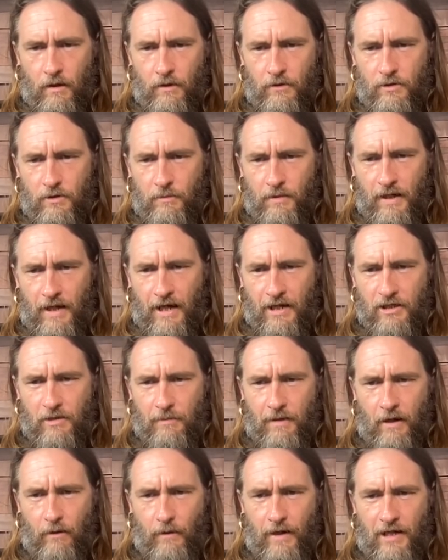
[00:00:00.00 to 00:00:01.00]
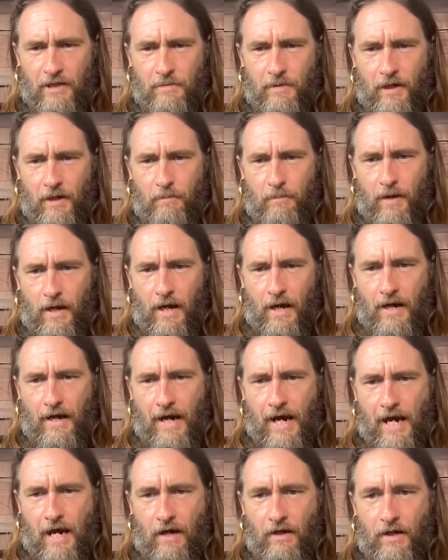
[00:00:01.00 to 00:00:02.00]
Somebody asked about Raspberry Pi
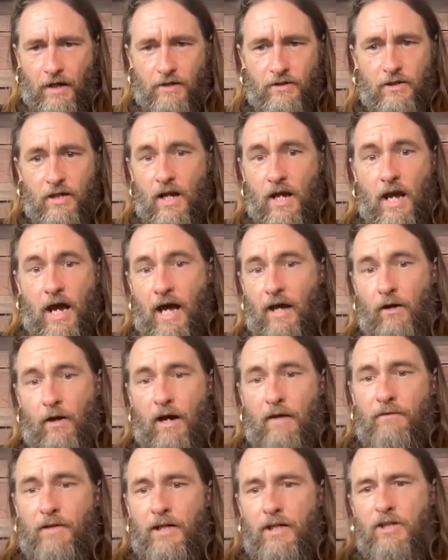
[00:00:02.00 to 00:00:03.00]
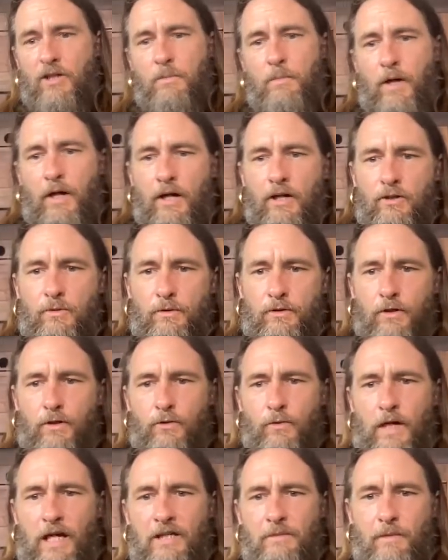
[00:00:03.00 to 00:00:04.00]
AIS. I don't have any experience with
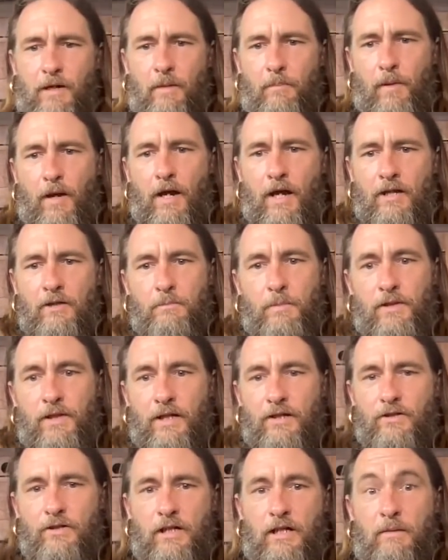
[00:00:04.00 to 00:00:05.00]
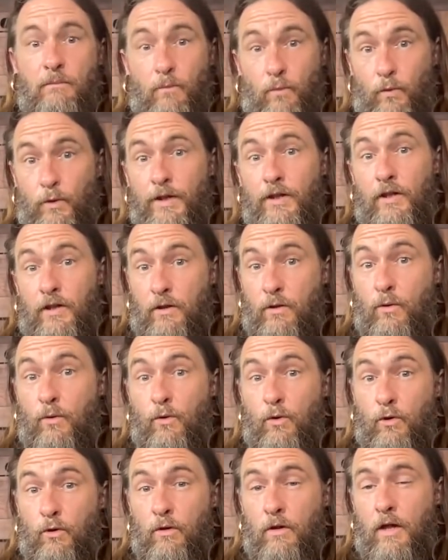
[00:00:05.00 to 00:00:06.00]
those Raspberry Pis, but they seem really
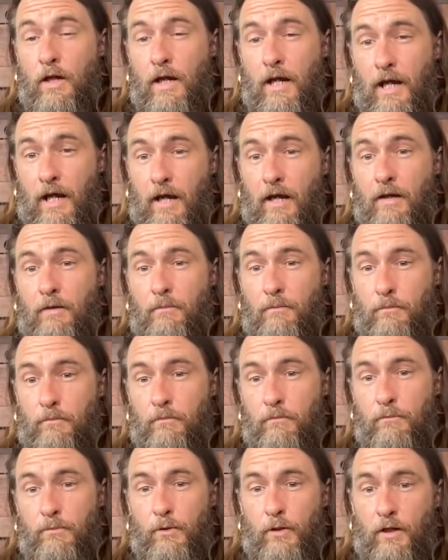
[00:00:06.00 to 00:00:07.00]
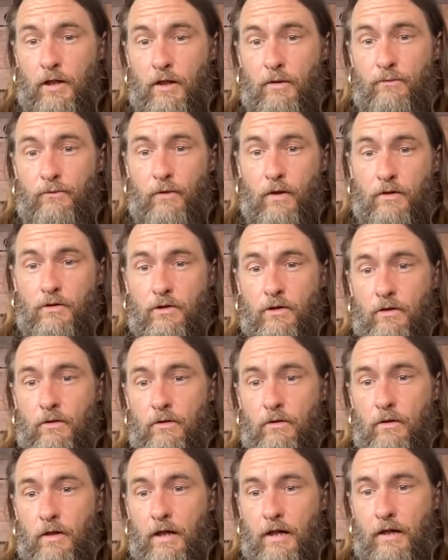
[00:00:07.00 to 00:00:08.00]
cool and pretty
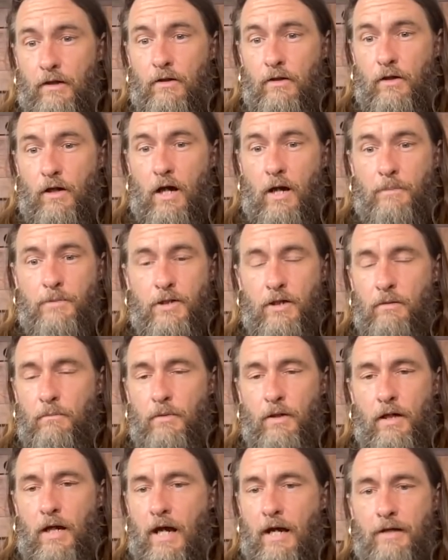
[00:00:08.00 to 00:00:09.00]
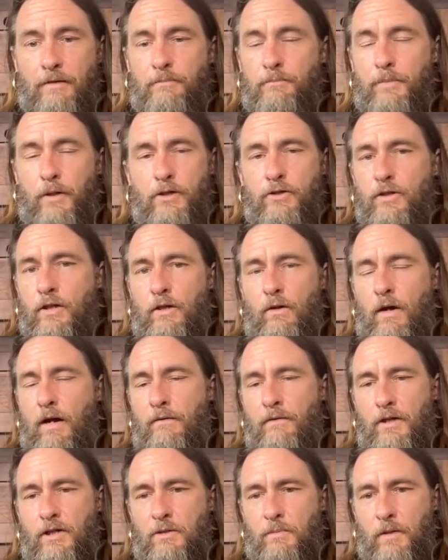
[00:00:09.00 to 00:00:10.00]
functional and a good option, but I personally don't
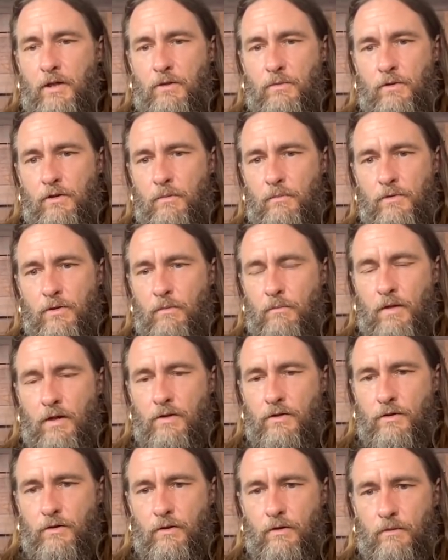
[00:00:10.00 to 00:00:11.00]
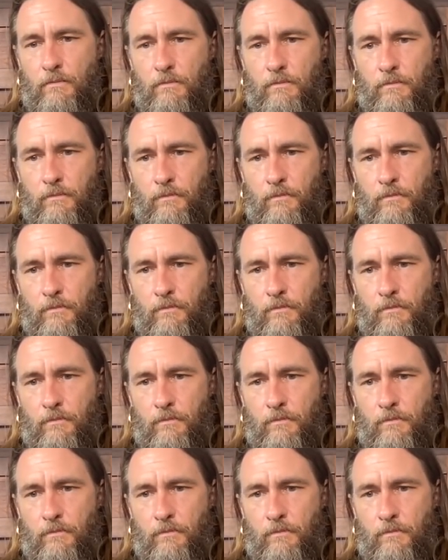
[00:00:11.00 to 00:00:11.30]
have any experience with them, so I'm not sure.